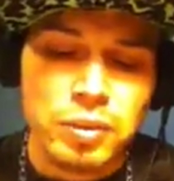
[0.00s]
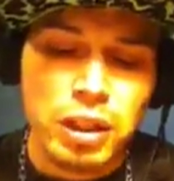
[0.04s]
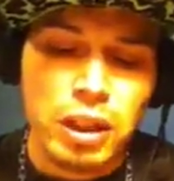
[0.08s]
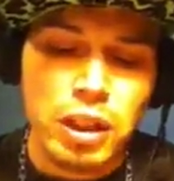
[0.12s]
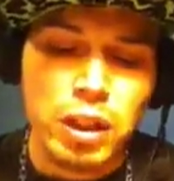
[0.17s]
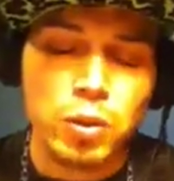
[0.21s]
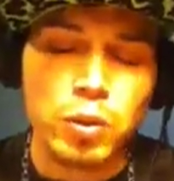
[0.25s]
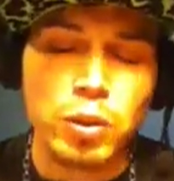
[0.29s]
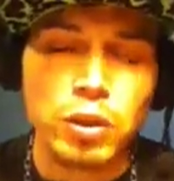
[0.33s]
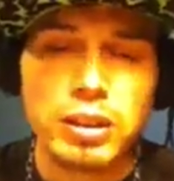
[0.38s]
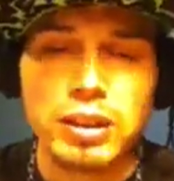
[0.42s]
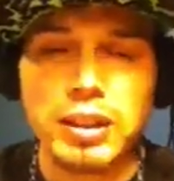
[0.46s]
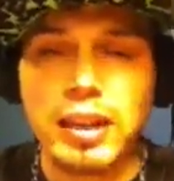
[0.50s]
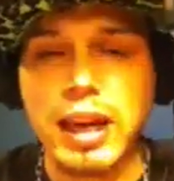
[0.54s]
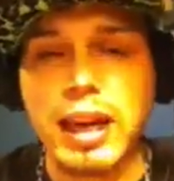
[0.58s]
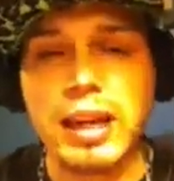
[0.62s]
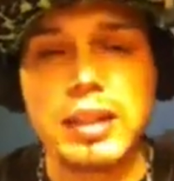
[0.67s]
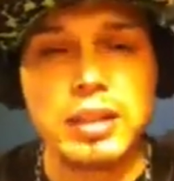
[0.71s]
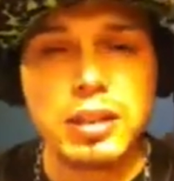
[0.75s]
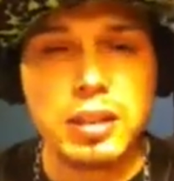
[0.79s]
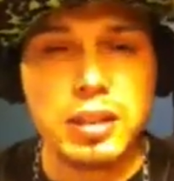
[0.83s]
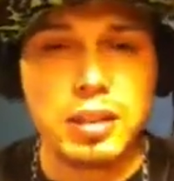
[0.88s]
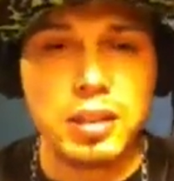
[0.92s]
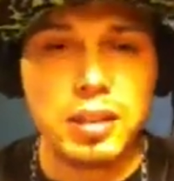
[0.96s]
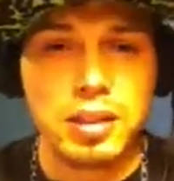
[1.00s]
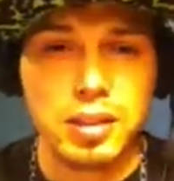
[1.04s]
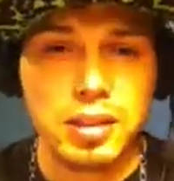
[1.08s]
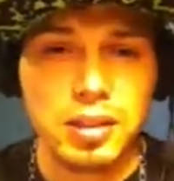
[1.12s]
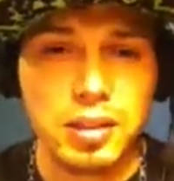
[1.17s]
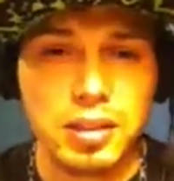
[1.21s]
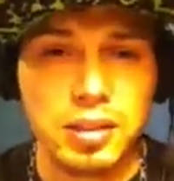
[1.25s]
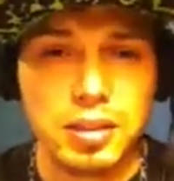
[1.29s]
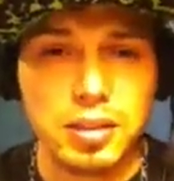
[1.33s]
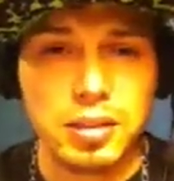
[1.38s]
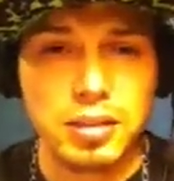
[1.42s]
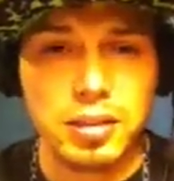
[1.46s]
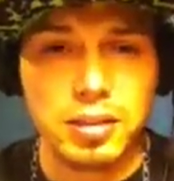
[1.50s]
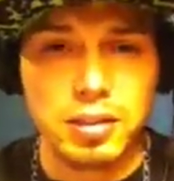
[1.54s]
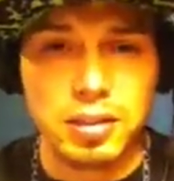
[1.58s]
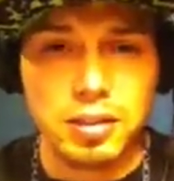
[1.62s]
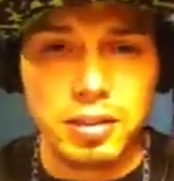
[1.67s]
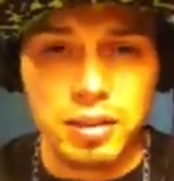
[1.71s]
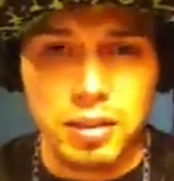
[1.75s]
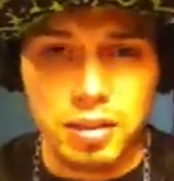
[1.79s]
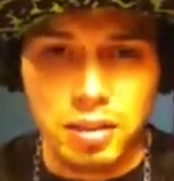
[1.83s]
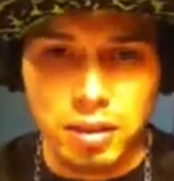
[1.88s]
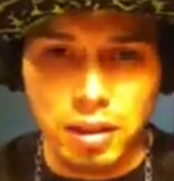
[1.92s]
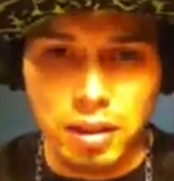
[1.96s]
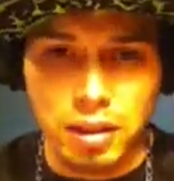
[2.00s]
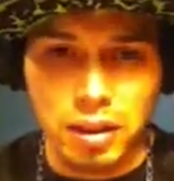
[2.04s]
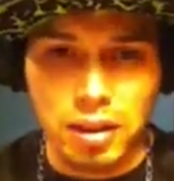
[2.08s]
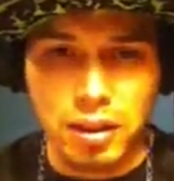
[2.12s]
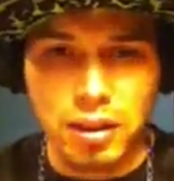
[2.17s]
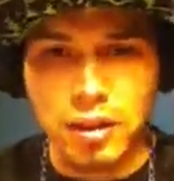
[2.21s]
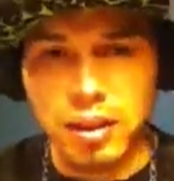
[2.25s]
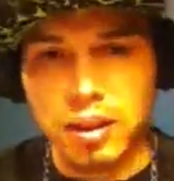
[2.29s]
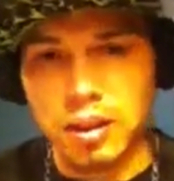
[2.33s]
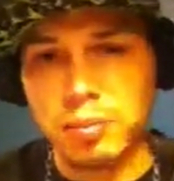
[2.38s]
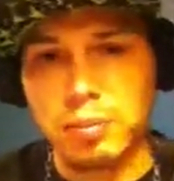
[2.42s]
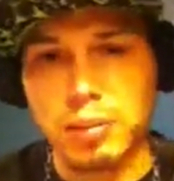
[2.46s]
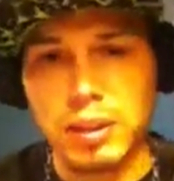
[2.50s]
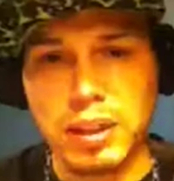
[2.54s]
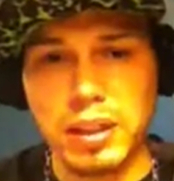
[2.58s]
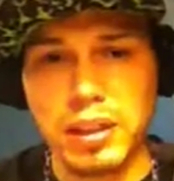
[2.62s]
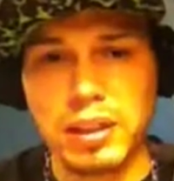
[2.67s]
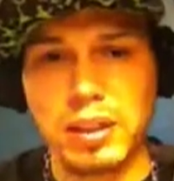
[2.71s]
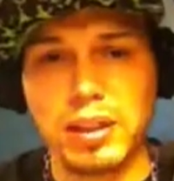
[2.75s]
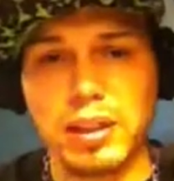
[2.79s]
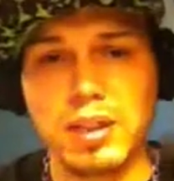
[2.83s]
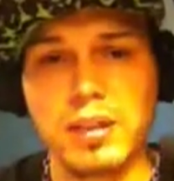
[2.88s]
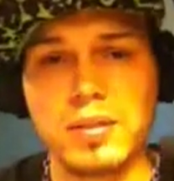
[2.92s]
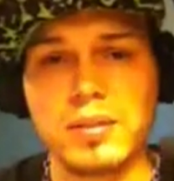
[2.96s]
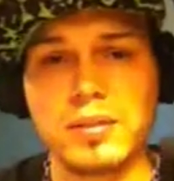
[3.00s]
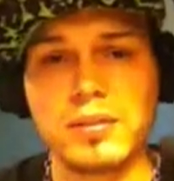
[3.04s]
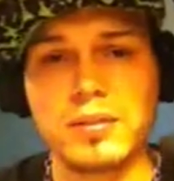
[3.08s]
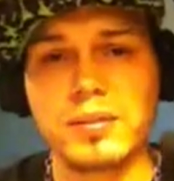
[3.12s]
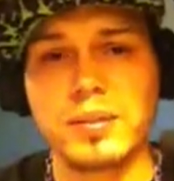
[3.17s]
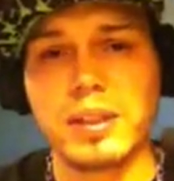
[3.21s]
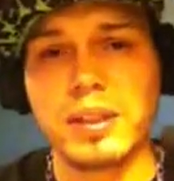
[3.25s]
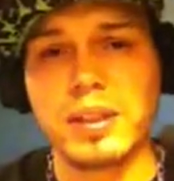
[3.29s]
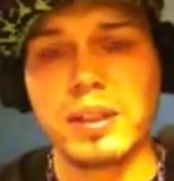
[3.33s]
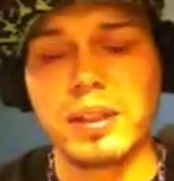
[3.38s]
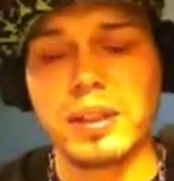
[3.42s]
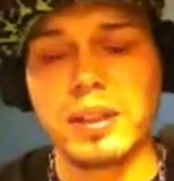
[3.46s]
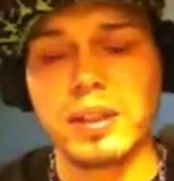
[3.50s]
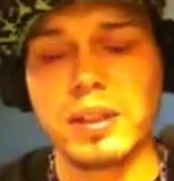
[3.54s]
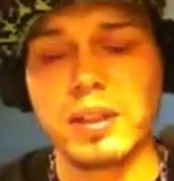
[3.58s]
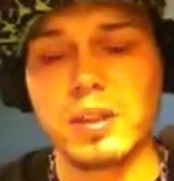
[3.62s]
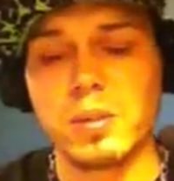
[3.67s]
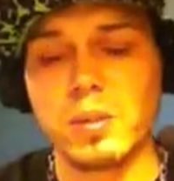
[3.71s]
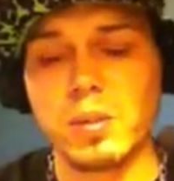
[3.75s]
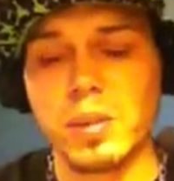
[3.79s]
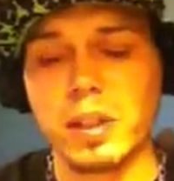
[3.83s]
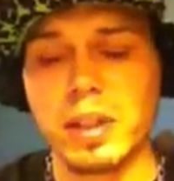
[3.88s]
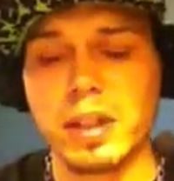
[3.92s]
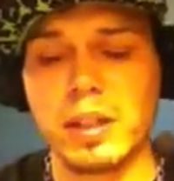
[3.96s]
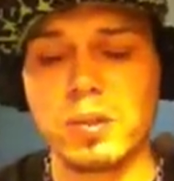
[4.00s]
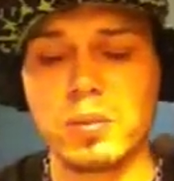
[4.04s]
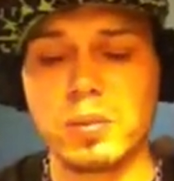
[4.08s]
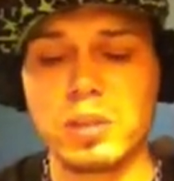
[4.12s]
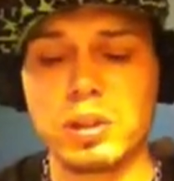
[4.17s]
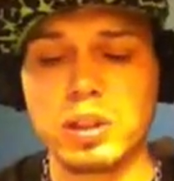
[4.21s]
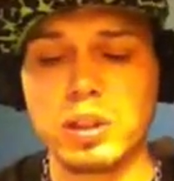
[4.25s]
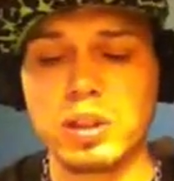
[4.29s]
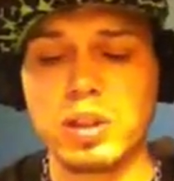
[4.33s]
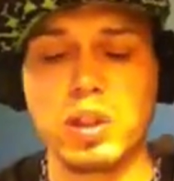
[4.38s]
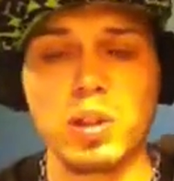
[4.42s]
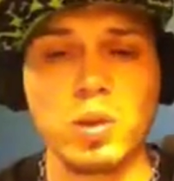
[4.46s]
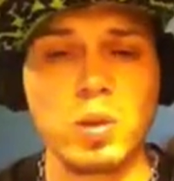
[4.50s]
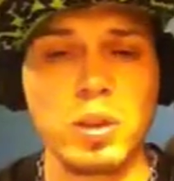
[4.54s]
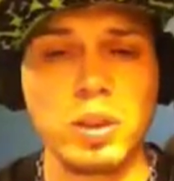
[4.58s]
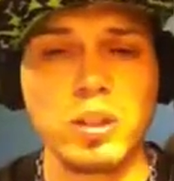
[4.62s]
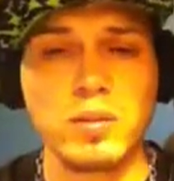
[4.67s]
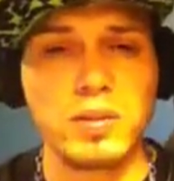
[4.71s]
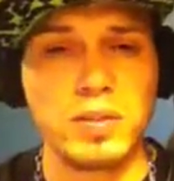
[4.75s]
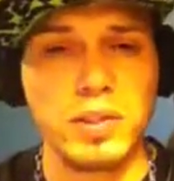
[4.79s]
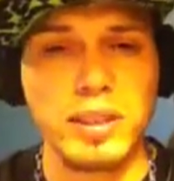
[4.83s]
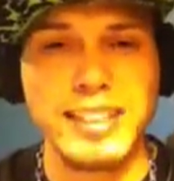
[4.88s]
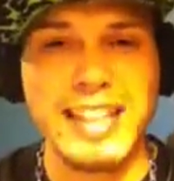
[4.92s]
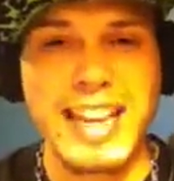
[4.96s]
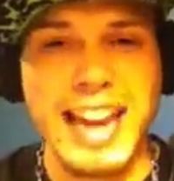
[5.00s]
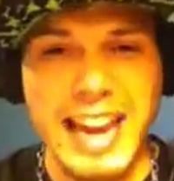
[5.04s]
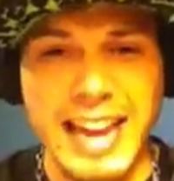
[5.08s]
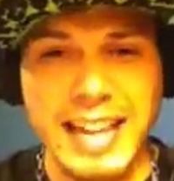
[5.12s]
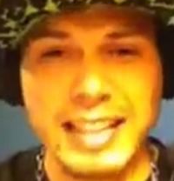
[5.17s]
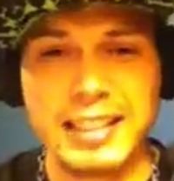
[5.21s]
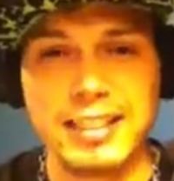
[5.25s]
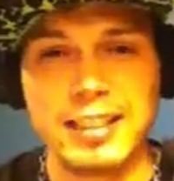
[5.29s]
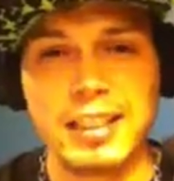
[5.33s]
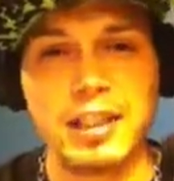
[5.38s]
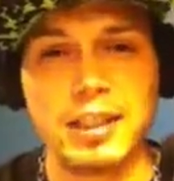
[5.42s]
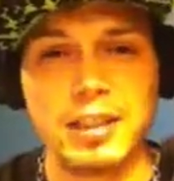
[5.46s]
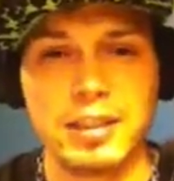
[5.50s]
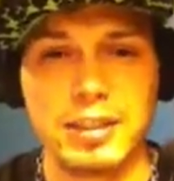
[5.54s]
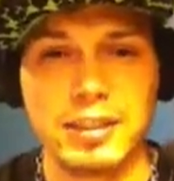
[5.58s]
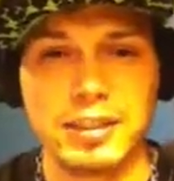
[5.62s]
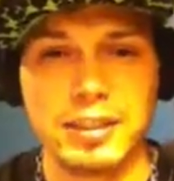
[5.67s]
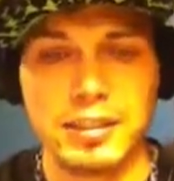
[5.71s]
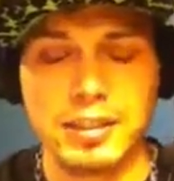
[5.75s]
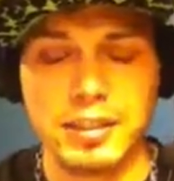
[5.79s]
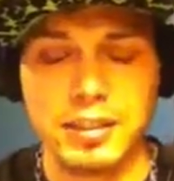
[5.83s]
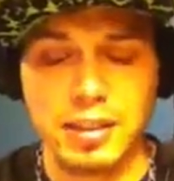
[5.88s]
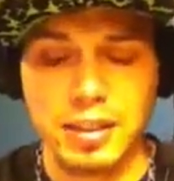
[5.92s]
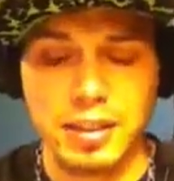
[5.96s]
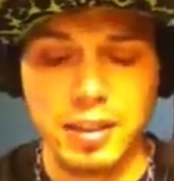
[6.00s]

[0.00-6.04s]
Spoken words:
anyways, that's a little bit of what I was doing for 10 years.